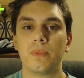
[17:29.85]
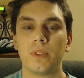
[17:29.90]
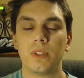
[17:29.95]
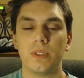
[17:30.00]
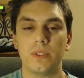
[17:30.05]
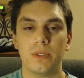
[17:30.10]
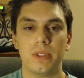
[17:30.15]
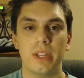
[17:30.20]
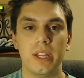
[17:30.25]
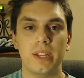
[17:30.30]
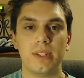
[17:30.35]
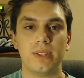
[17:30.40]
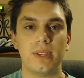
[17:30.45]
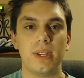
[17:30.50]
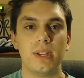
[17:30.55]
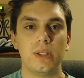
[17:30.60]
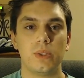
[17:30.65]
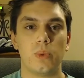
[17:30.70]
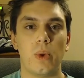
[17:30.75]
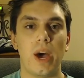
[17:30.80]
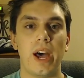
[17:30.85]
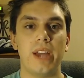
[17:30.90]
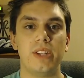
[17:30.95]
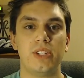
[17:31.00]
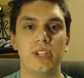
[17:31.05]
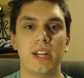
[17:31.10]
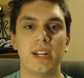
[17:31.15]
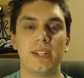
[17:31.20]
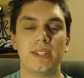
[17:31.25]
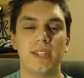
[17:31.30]
This is why
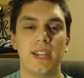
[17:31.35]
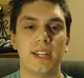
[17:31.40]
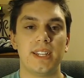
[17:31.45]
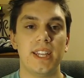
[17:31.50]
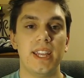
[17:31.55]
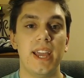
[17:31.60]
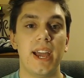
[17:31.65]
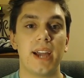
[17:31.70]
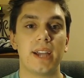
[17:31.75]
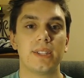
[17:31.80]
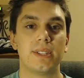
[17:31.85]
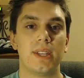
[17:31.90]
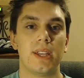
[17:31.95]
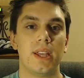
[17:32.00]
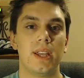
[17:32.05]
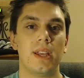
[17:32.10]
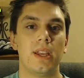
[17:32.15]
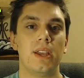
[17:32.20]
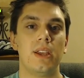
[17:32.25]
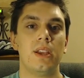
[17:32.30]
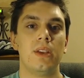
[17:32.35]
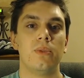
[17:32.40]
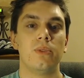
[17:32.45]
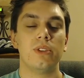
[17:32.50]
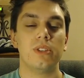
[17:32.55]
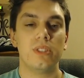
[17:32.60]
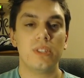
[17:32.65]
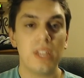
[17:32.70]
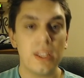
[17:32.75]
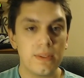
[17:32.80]
Genesect EX
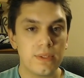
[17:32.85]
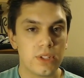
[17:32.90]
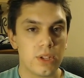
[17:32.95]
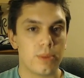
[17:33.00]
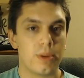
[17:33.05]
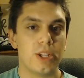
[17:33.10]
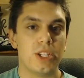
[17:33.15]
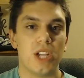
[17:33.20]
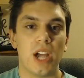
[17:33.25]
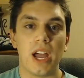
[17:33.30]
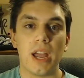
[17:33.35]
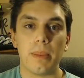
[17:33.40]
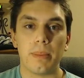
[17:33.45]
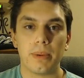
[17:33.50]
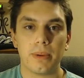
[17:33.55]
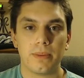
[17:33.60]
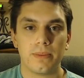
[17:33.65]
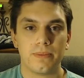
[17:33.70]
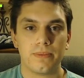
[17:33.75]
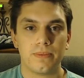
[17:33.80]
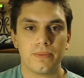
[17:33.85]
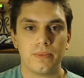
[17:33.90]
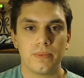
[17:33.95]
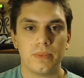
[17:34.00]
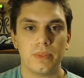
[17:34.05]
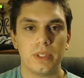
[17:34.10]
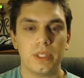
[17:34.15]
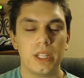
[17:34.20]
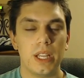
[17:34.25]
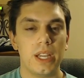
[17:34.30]
receives so much hype.
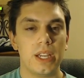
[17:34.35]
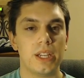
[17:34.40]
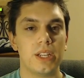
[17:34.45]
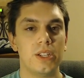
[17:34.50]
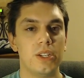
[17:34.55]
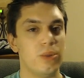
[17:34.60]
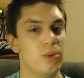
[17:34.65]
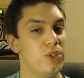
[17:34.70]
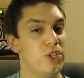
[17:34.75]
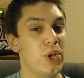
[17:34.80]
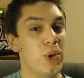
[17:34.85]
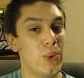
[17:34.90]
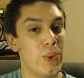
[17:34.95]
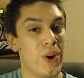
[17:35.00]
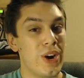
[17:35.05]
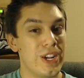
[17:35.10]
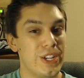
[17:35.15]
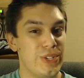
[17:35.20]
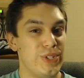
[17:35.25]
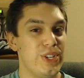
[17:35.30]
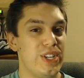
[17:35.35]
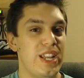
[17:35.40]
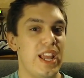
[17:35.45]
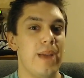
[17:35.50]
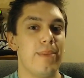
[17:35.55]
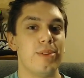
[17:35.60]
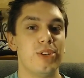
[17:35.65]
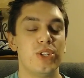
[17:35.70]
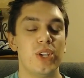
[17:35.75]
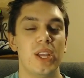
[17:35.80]
It can do 200
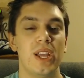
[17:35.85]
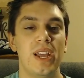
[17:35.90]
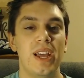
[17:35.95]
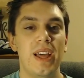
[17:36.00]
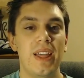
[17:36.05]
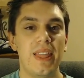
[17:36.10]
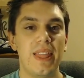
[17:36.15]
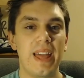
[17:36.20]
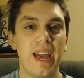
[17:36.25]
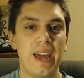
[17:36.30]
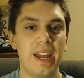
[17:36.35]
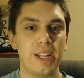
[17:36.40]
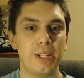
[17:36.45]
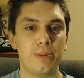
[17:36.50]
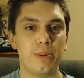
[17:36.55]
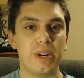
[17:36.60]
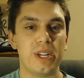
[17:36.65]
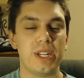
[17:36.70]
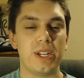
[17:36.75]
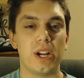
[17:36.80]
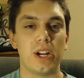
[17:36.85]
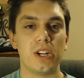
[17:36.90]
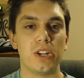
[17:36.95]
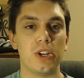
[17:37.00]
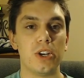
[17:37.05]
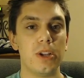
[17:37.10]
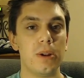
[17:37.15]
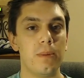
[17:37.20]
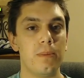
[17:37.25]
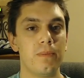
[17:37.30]
damage. That is pretty darn
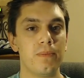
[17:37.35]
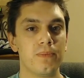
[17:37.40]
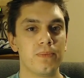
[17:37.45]
good.